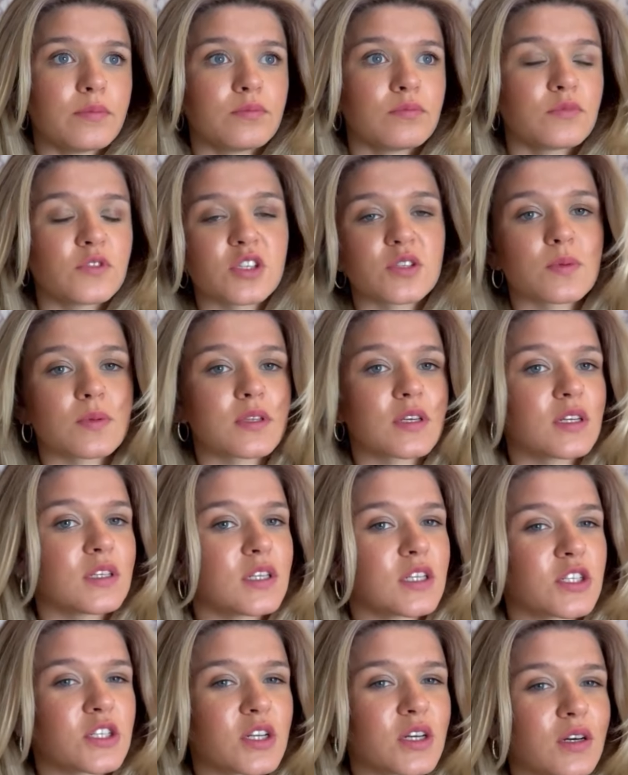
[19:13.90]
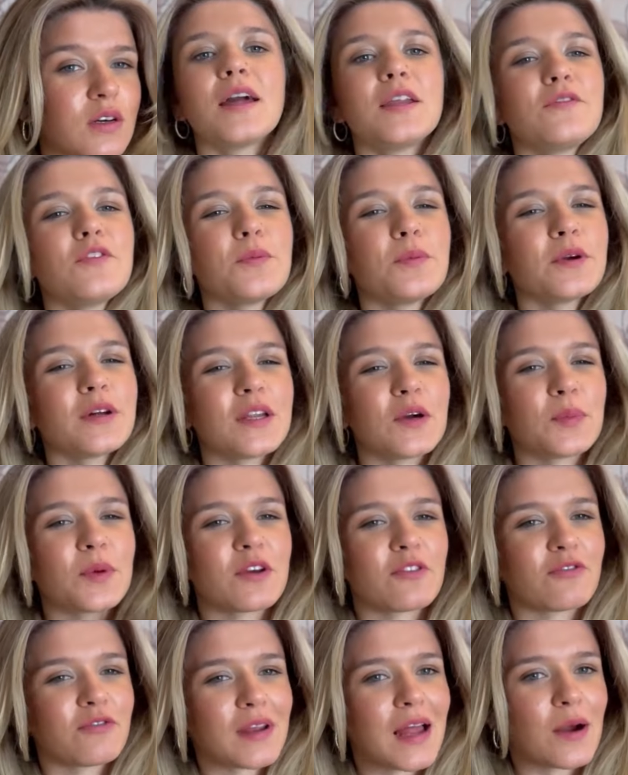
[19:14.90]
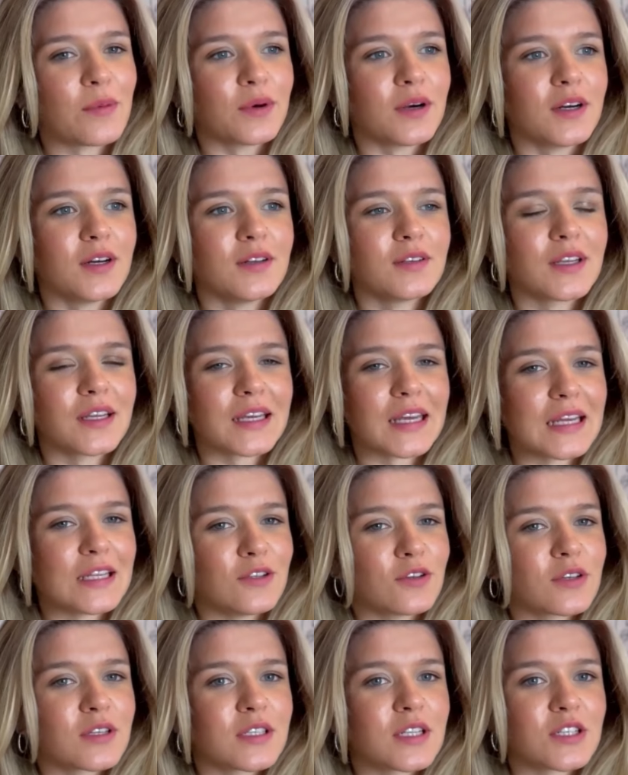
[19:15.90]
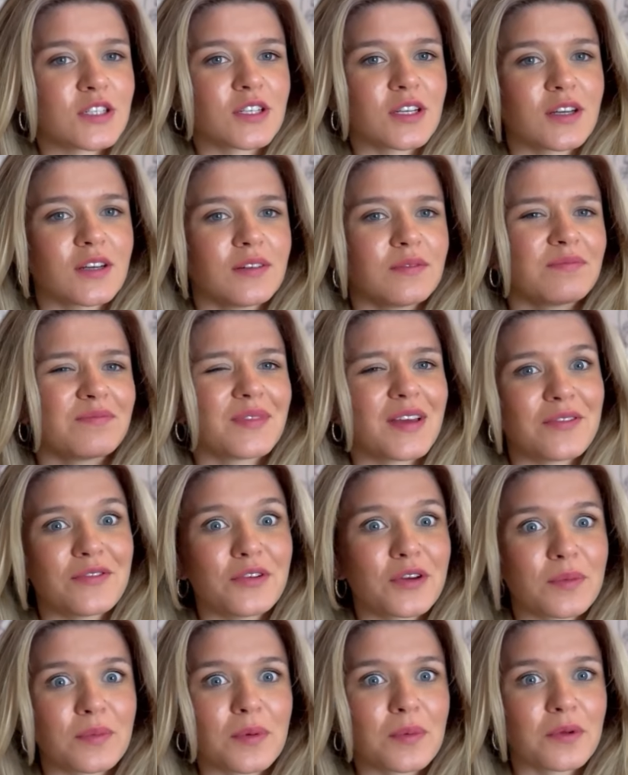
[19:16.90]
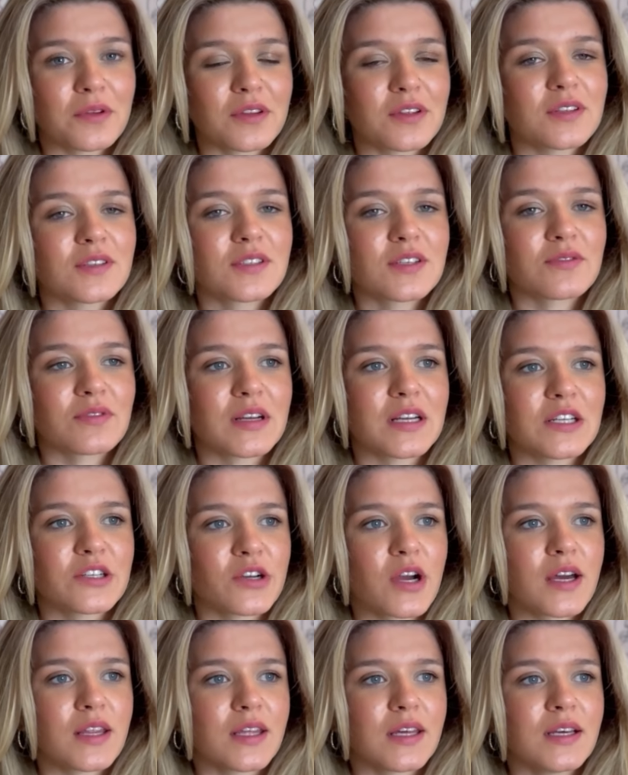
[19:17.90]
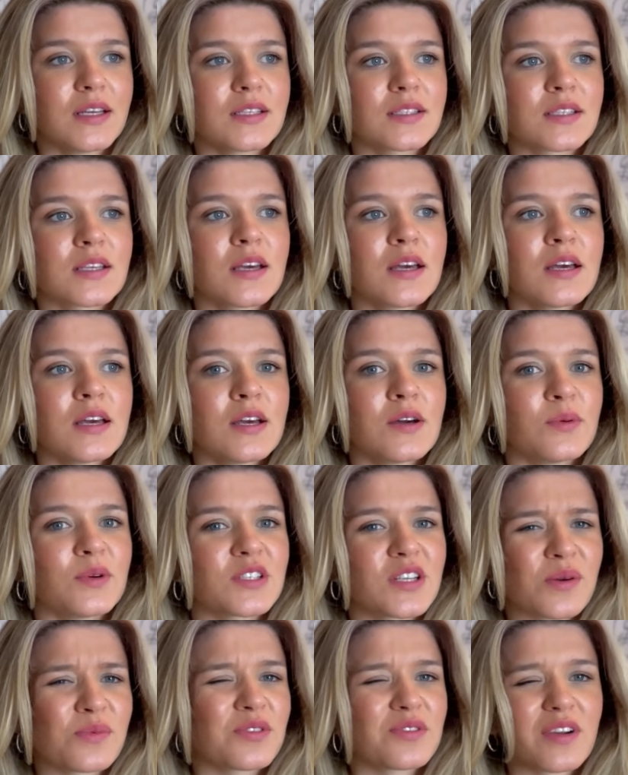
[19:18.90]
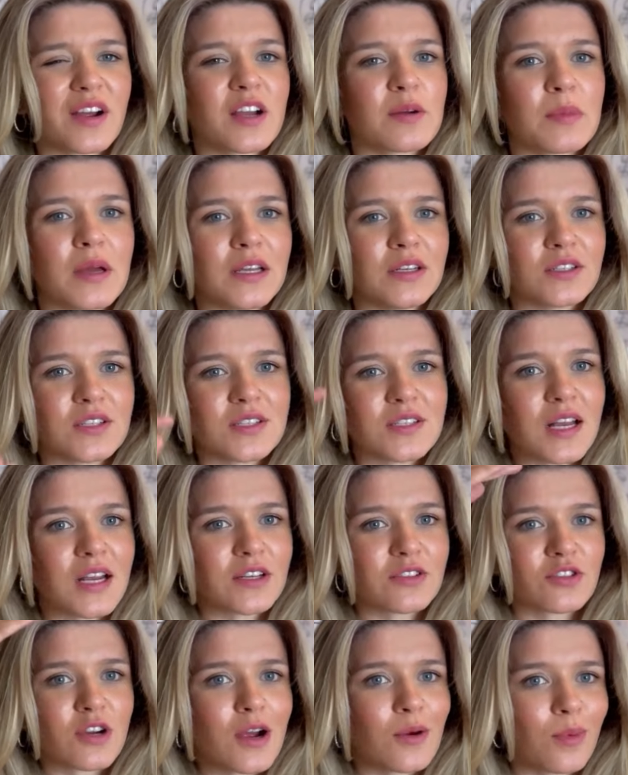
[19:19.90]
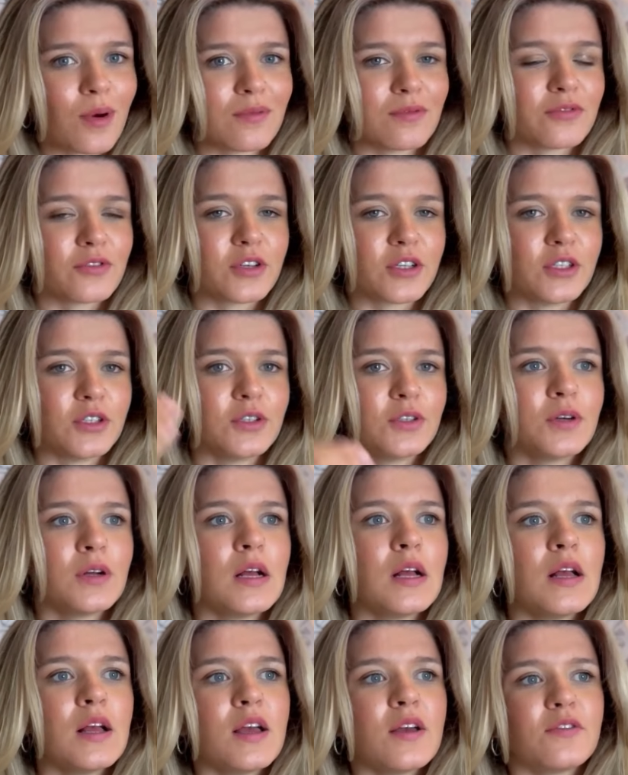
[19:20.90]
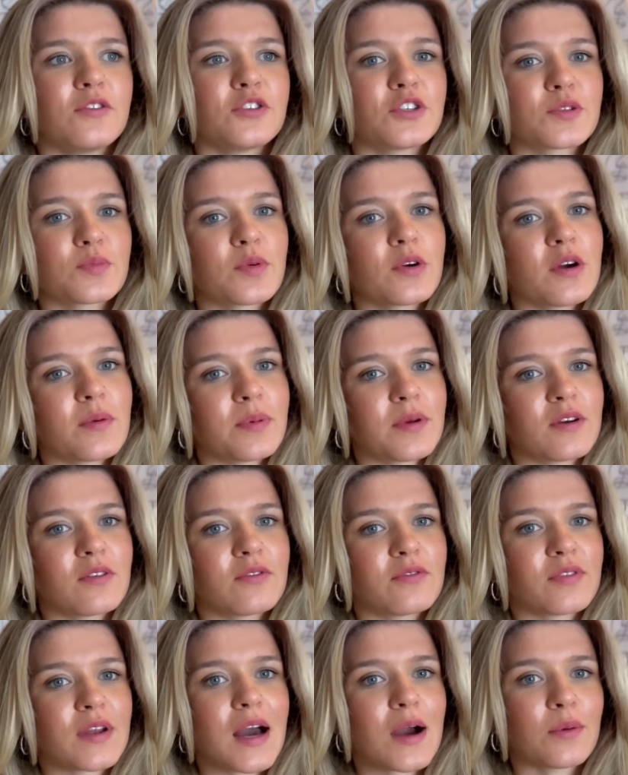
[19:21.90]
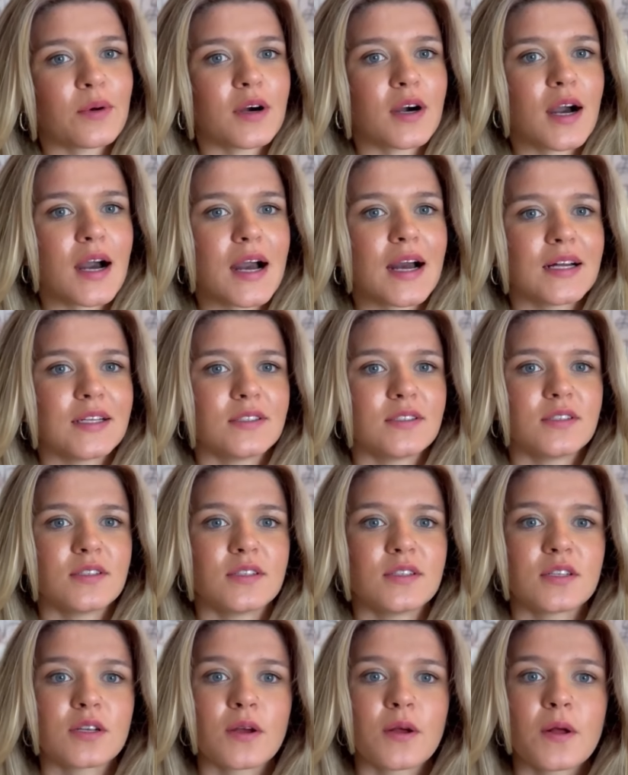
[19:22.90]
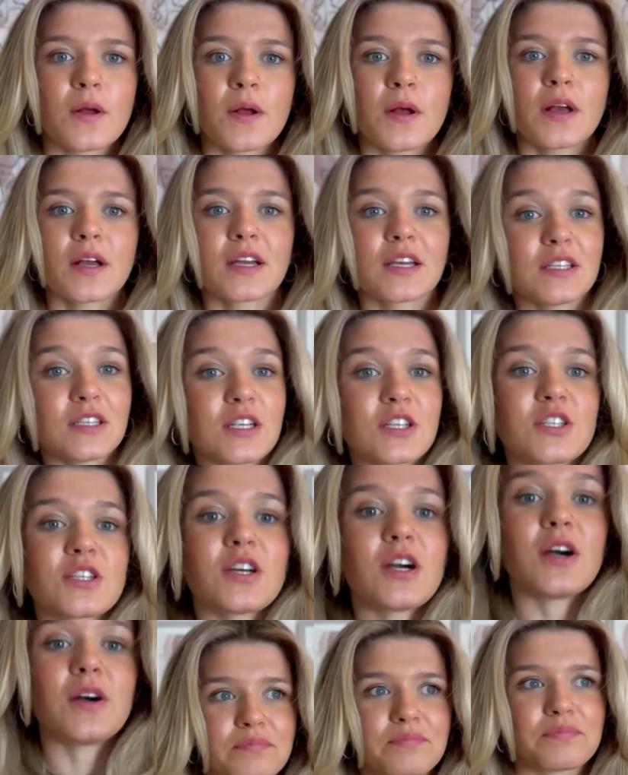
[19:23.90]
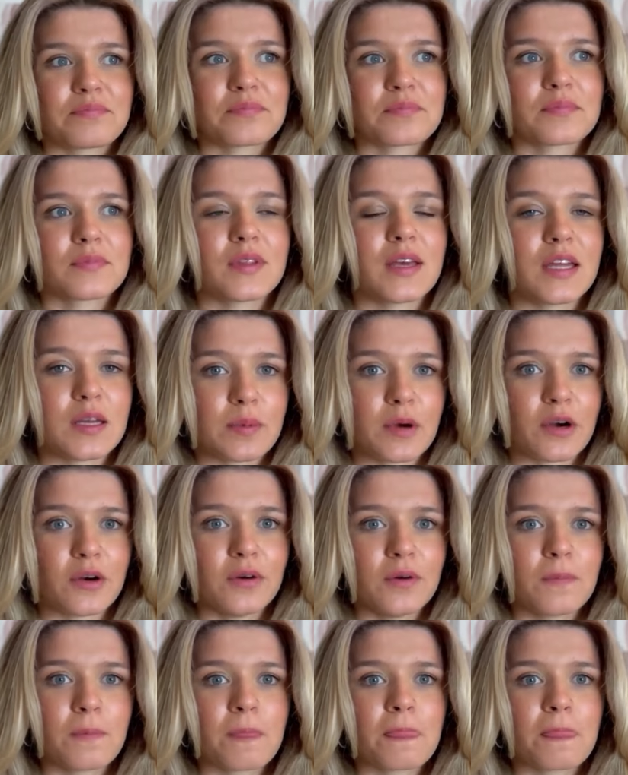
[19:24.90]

just with conditioner. And if you put a little bit of flour like in your conditioner, if you can be bothered to really try this, which I would recommend, just like try one foil. If you just put a bit of flour and conditioner in a bowl,